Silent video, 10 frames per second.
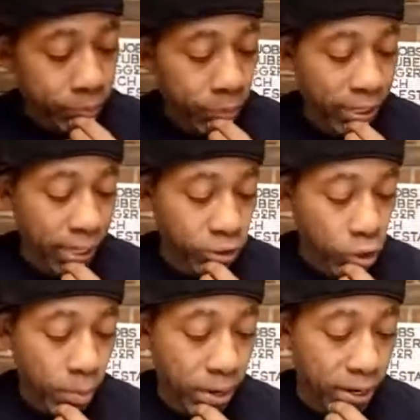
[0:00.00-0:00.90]
But yeah,
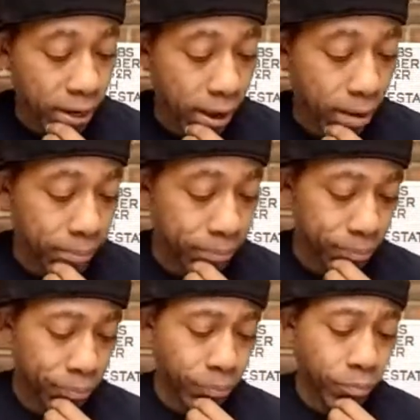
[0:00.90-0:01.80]
so many
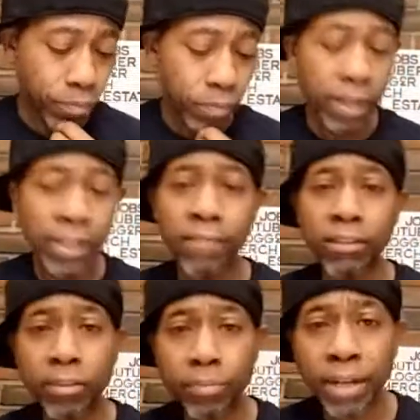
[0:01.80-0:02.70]

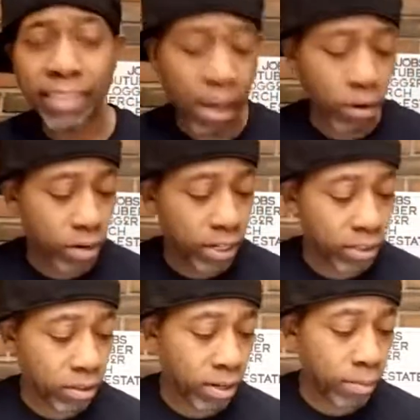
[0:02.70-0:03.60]
lyrics to break down on
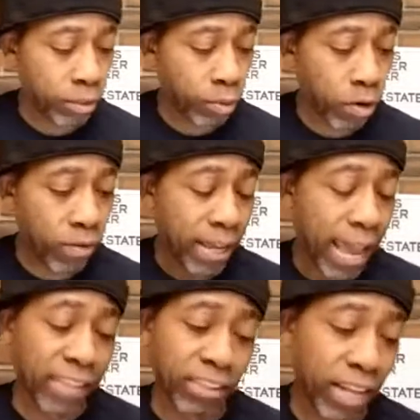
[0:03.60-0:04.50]
number 12.
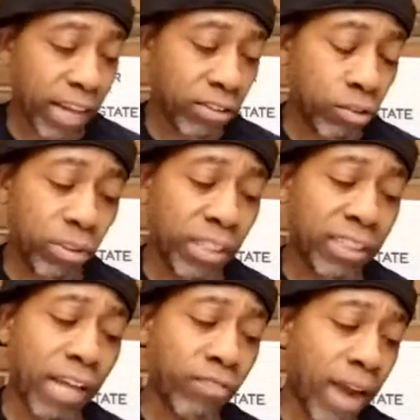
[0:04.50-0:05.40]
Actually, like as soon as he
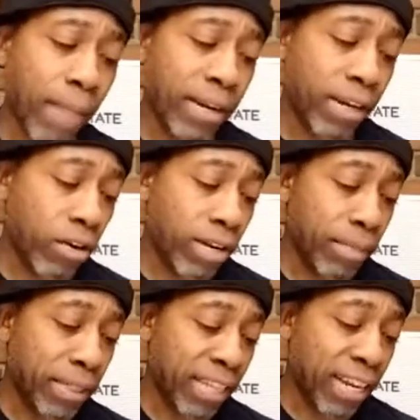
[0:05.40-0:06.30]
starts rapping again on
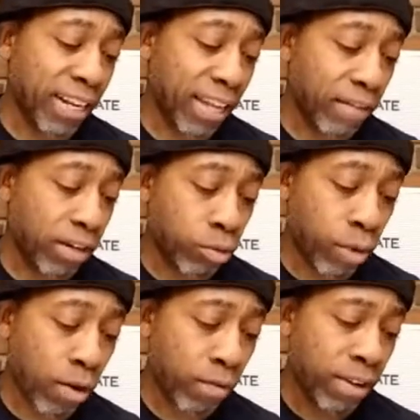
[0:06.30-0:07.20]
number 10, 11, and
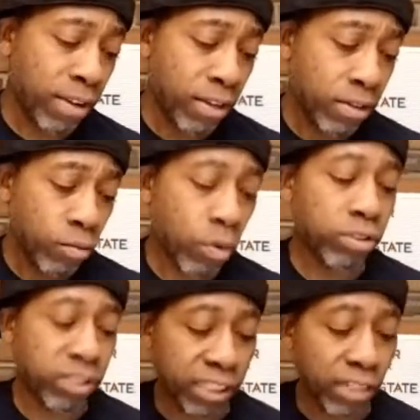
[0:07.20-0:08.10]
12, well,
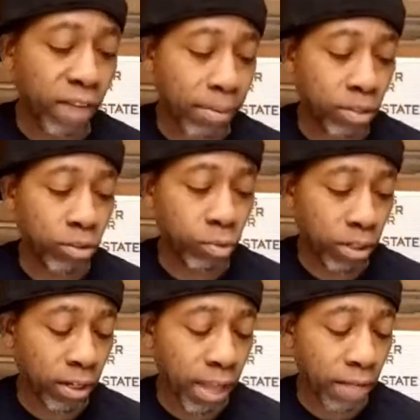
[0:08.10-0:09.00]
she raps in
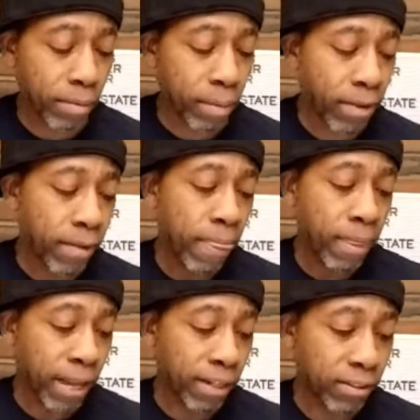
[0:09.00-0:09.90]
11, but
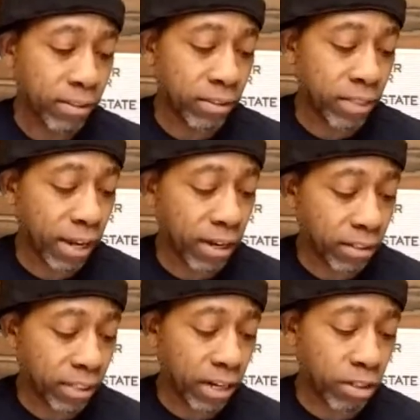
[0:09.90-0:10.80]
like 10
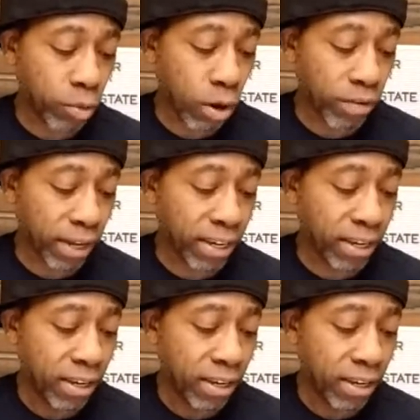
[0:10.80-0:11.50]
and 12, like